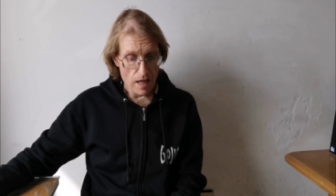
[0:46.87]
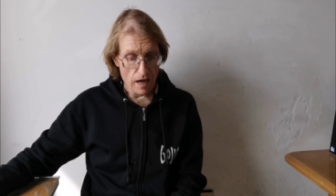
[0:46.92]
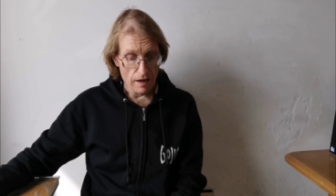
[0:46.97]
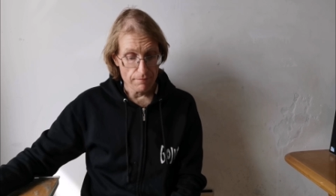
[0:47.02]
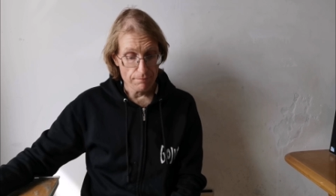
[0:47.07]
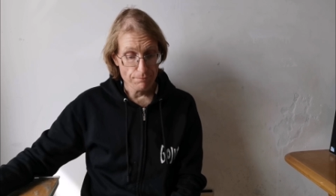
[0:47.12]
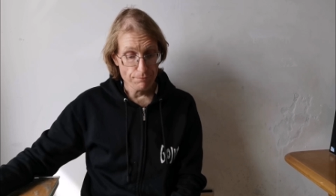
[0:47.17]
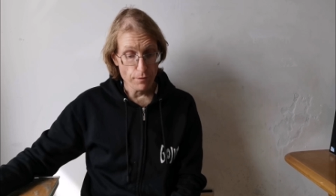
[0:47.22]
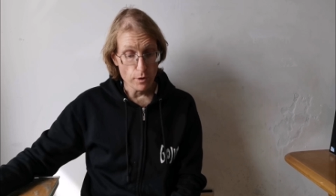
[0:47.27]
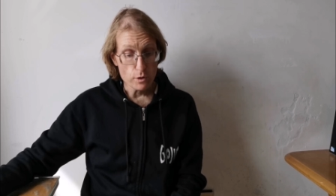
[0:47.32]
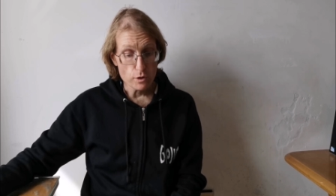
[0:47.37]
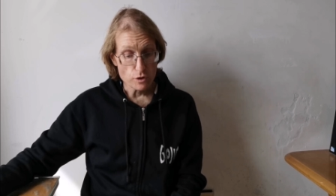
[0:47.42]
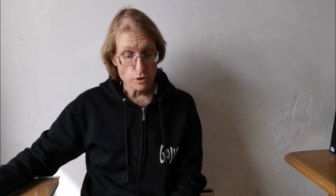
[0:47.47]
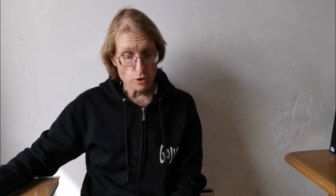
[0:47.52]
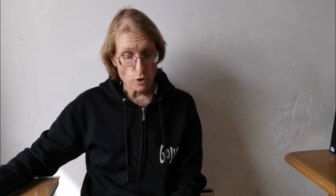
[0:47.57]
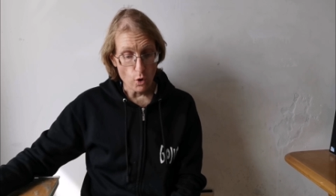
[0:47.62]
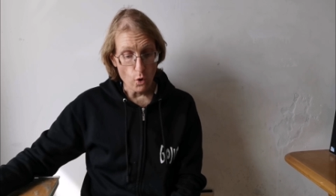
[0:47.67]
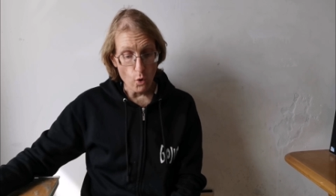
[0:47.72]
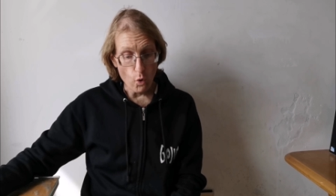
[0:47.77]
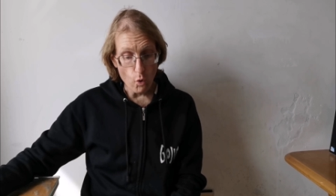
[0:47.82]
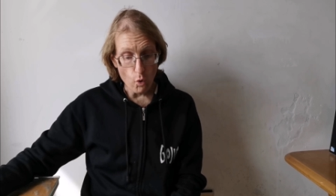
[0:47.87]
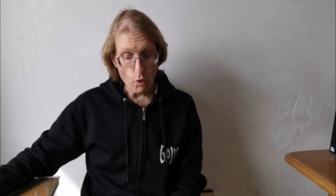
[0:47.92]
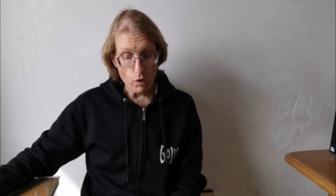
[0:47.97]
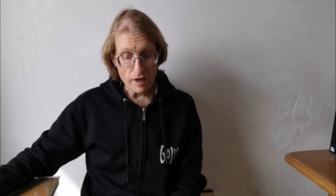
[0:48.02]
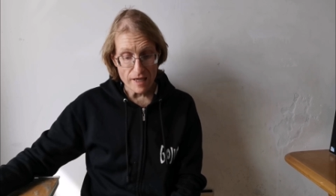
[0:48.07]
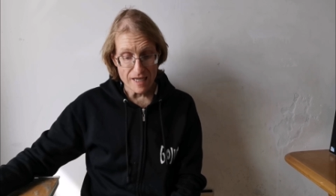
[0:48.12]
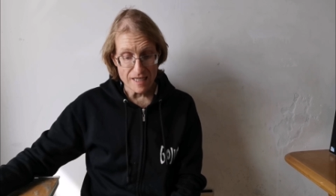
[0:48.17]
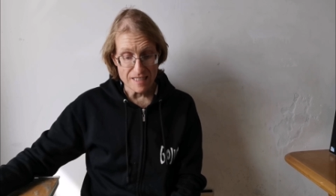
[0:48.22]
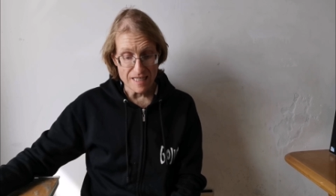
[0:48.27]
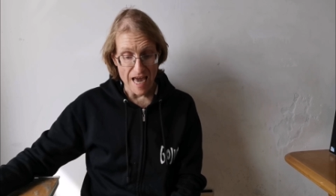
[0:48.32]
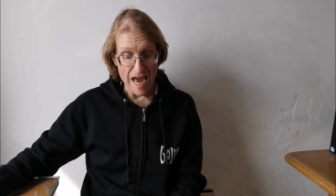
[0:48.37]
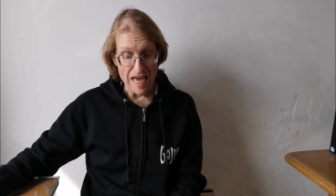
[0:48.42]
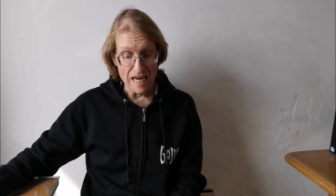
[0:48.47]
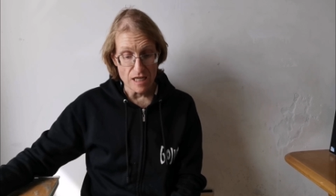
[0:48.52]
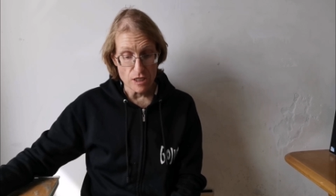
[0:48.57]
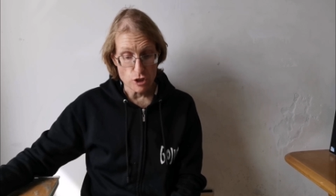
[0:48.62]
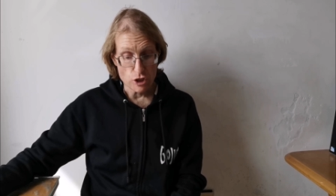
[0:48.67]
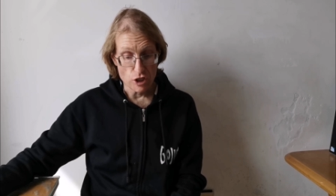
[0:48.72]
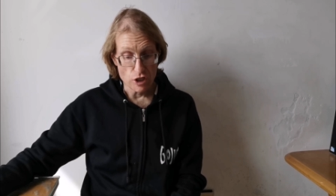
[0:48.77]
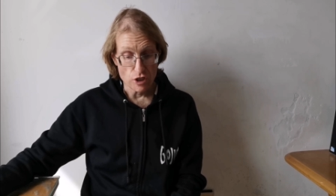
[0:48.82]
and focused all his
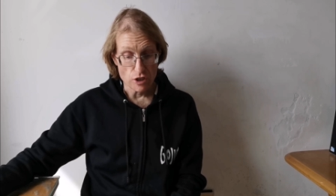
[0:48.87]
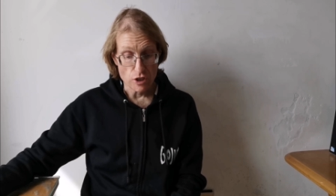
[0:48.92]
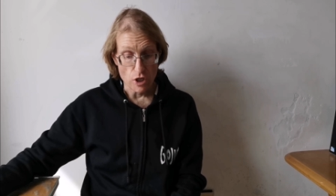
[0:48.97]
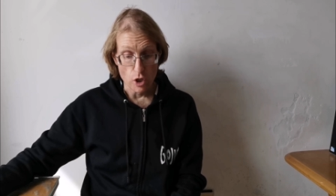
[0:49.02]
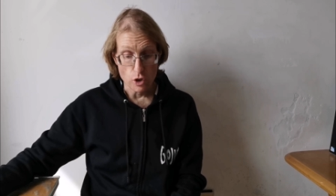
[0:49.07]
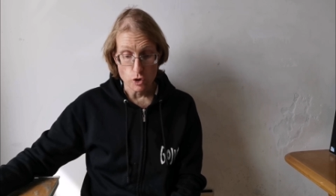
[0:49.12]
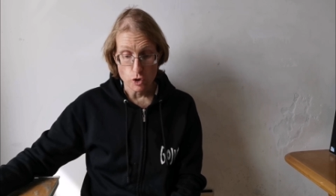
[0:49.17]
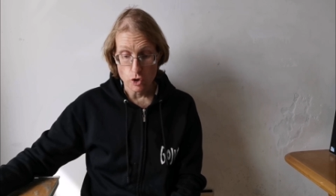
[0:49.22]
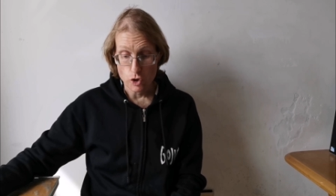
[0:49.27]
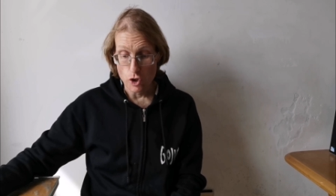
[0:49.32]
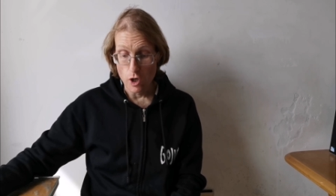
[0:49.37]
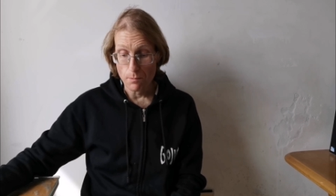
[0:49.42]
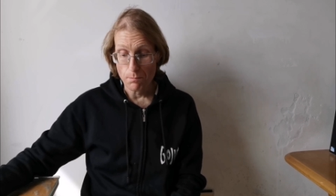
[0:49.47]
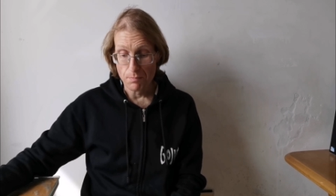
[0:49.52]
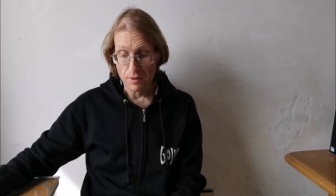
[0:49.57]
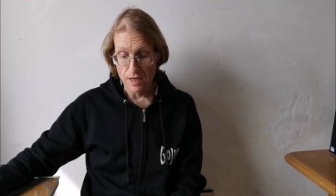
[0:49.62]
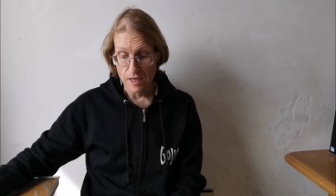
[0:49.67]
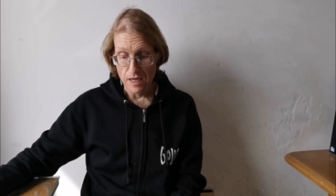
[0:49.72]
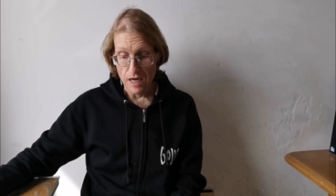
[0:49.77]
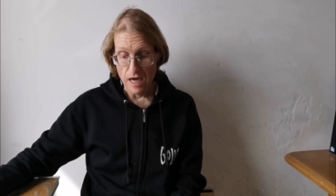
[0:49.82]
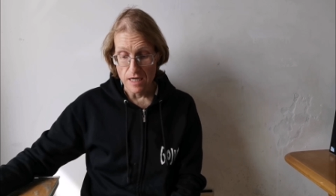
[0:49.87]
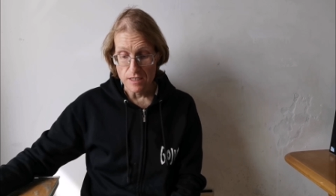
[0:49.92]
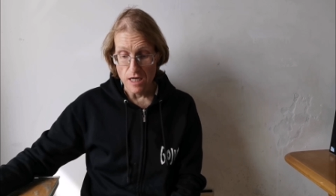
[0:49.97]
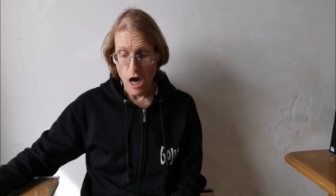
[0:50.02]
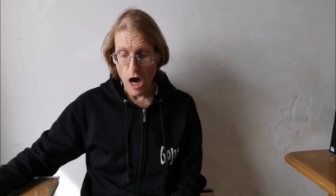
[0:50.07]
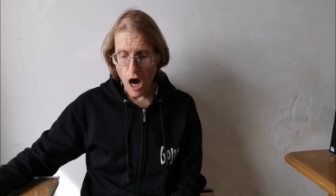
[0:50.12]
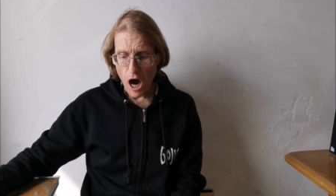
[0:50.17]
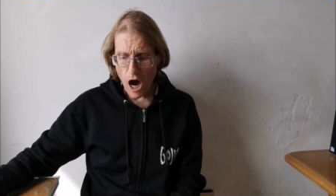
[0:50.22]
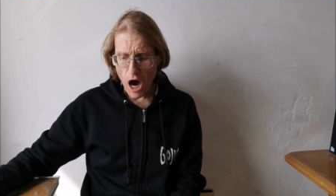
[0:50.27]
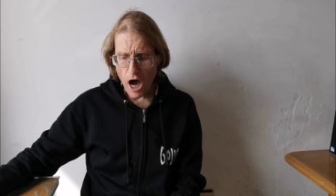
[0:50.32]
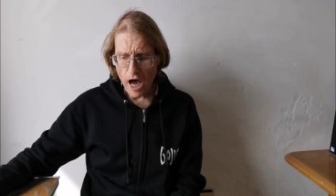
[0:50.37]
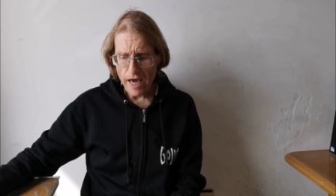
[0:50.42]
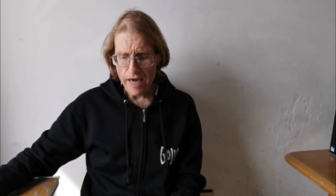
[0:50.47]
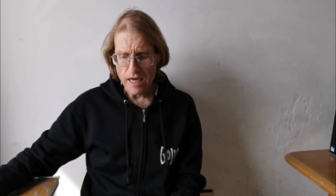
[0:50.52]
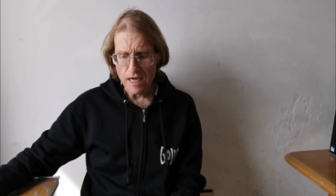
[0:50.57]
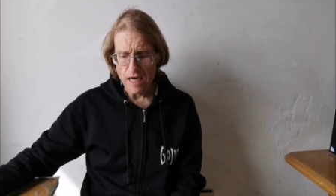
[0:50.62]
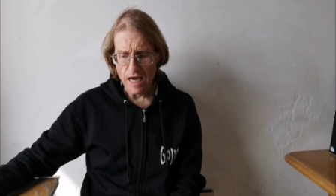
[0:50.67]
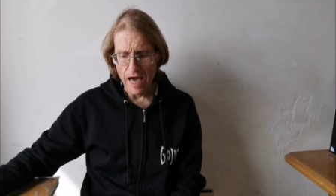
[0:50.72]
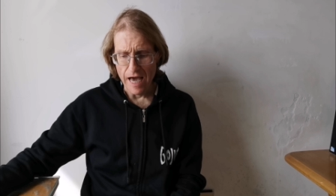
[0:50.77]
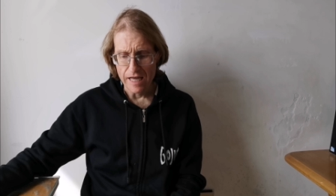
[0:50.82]
energies on jumping as
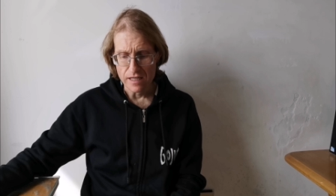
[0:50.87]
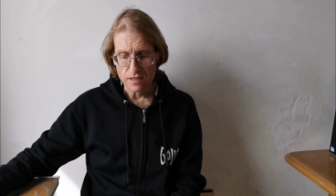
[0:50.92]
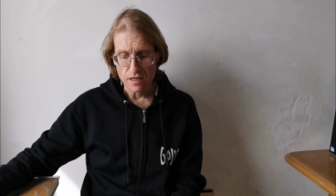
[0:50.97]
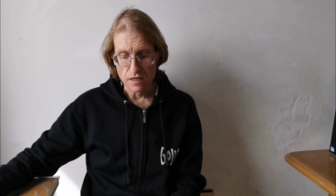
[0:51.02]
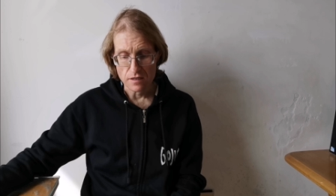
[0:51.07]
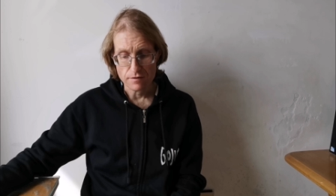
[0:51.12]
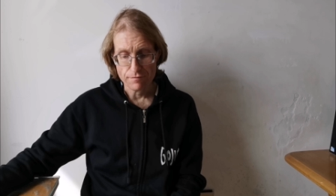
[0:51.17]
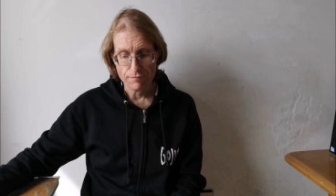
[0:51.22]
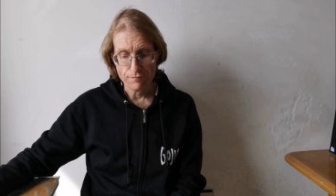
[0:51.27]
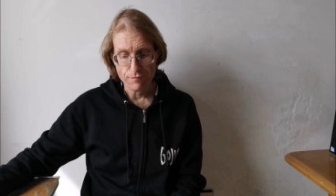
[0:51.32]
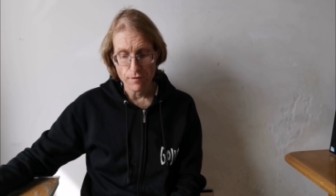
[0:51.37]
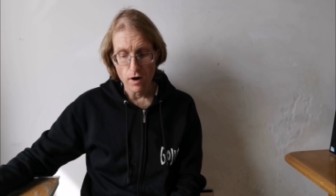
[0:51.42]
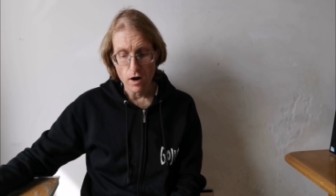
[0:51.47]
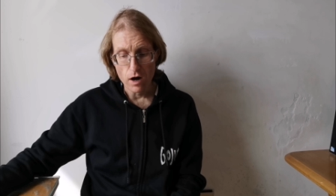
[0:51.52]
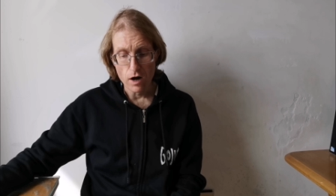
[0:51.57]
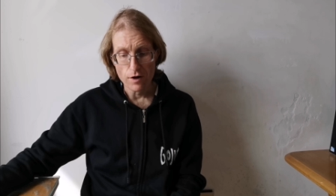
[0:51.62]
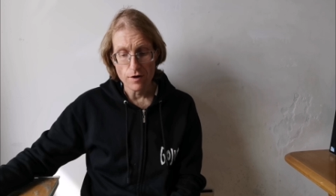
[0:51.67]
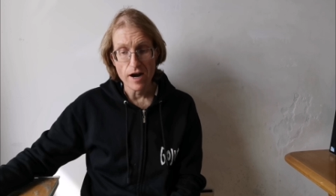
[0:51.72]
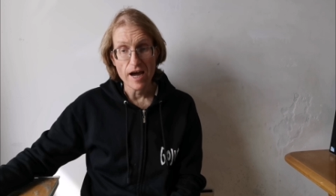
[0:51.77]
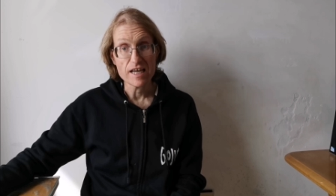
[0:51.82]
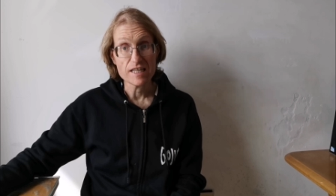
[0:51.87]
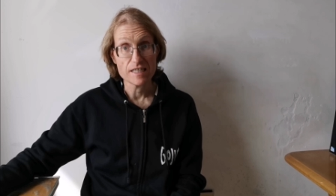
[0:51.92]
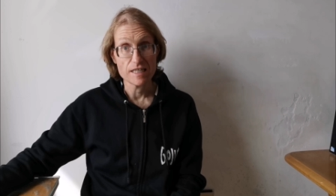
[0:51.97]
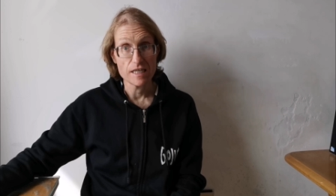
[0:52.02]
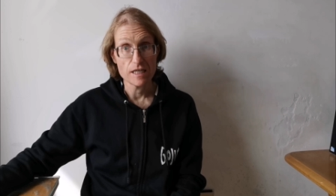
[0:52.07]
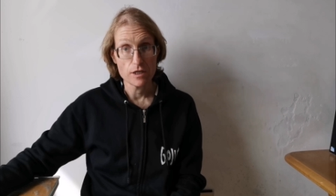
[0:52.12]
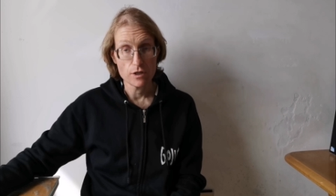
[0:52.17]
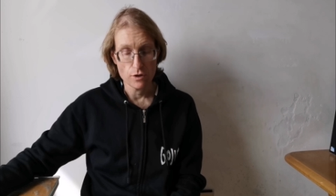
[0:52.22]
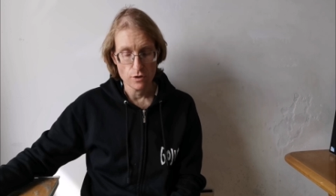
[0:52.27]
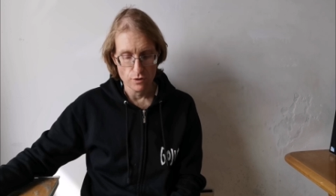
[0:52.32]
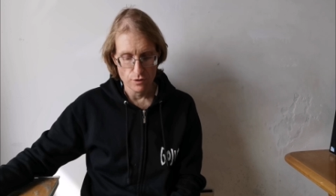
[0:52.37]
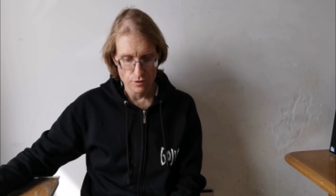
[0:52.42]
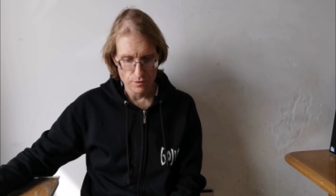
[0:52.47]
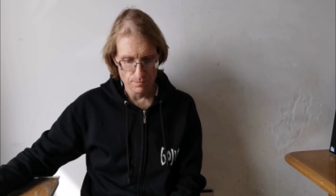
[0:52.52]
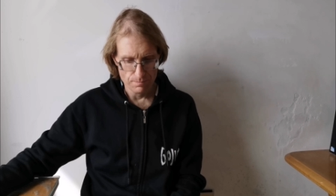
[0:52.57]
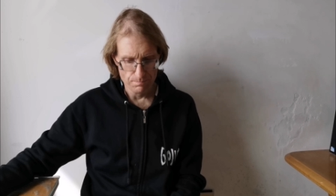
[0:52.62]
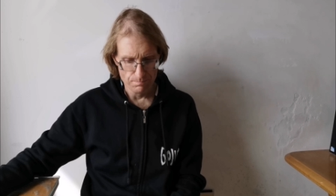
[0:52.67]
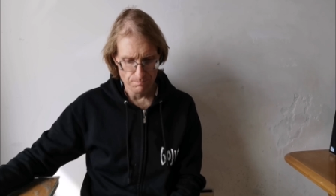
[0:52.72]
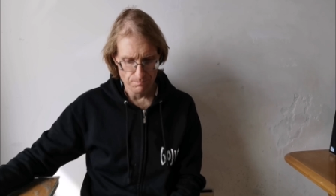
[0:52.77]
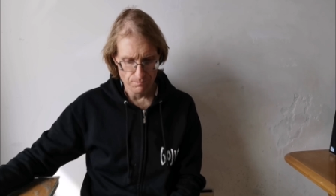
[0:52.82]
high and as far as he
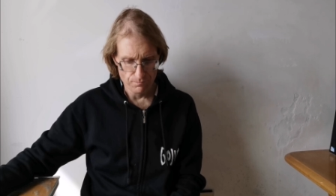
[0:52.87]
could.